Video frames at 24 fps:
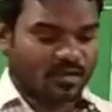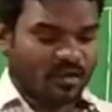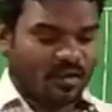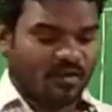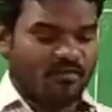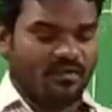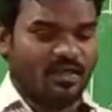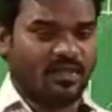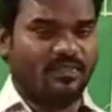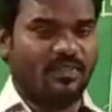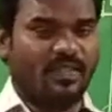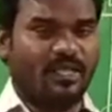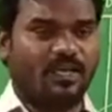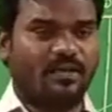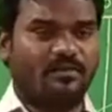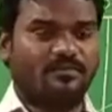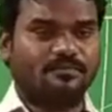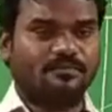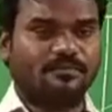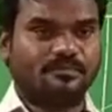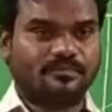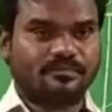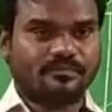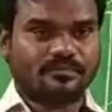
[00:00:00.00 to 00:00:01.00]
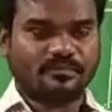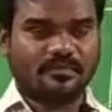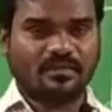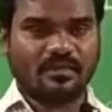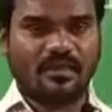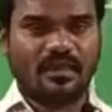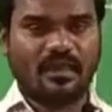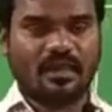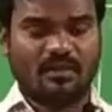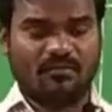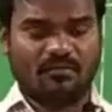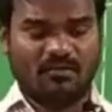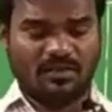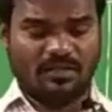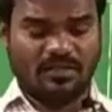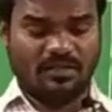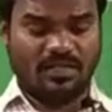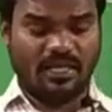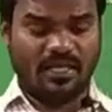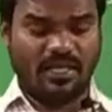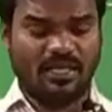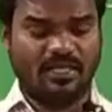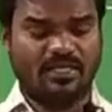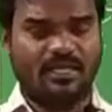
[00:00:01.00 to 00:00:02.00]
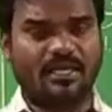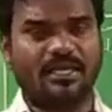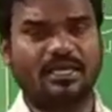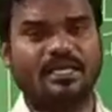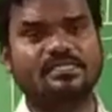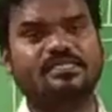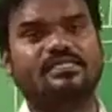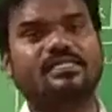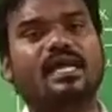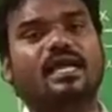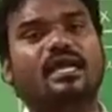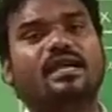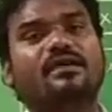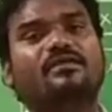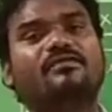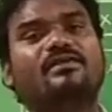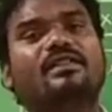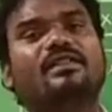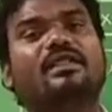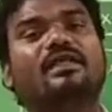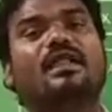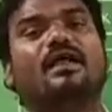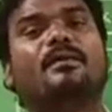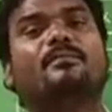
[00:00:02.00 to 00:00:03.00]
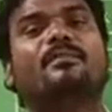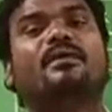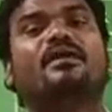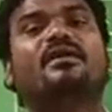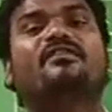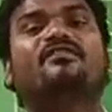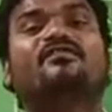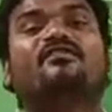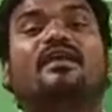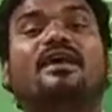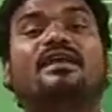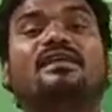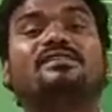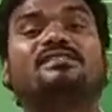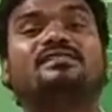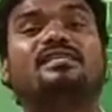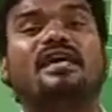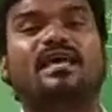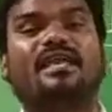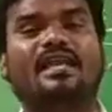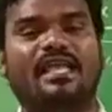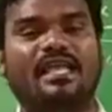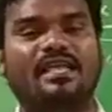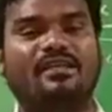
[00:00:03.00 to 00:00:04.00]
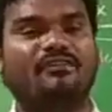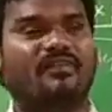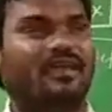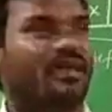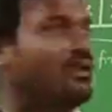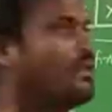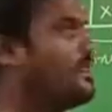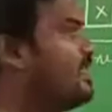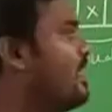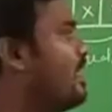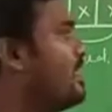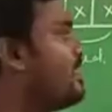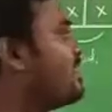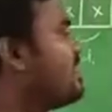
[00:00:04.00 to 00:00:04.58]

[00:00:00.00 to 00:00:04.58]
When the in the result, when the number of ones are even,